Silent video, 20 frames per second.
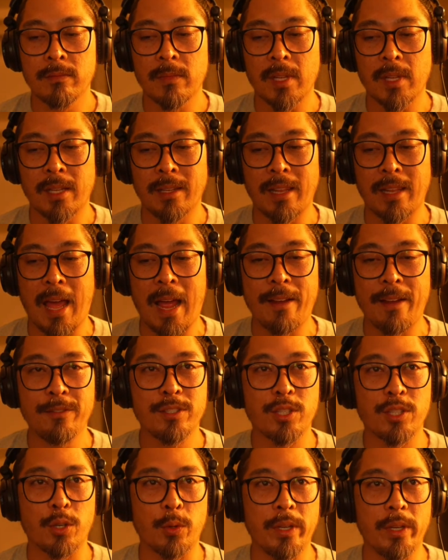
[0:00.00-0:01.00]
live
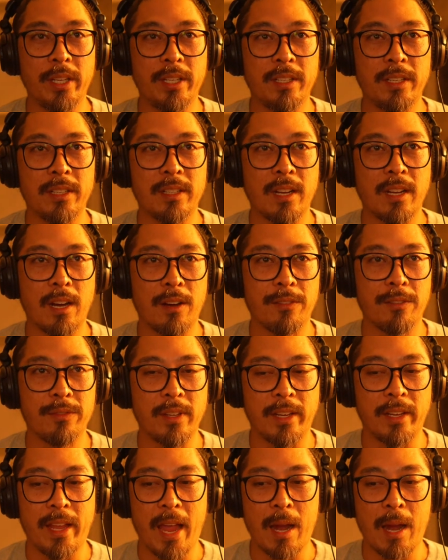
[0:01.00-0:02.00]
screen of the
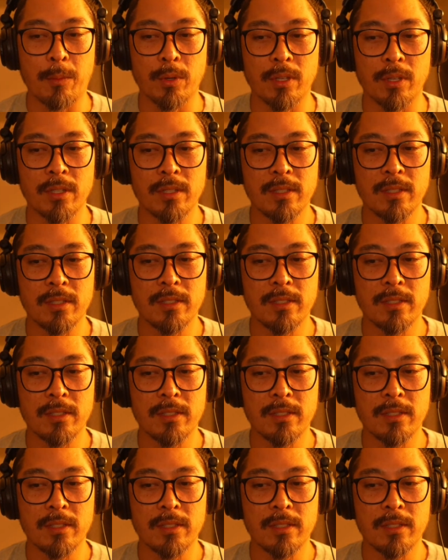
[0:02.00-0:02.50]
camera,